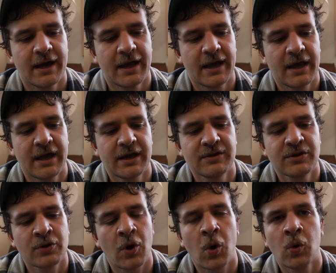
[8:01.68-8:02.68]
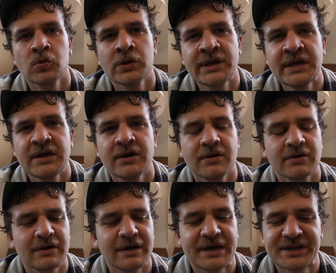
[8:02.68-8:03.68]
And the only
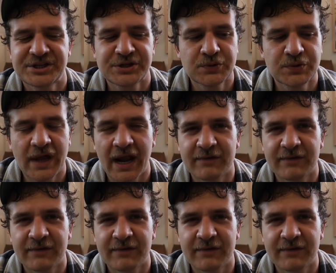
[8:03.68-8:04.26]
issue that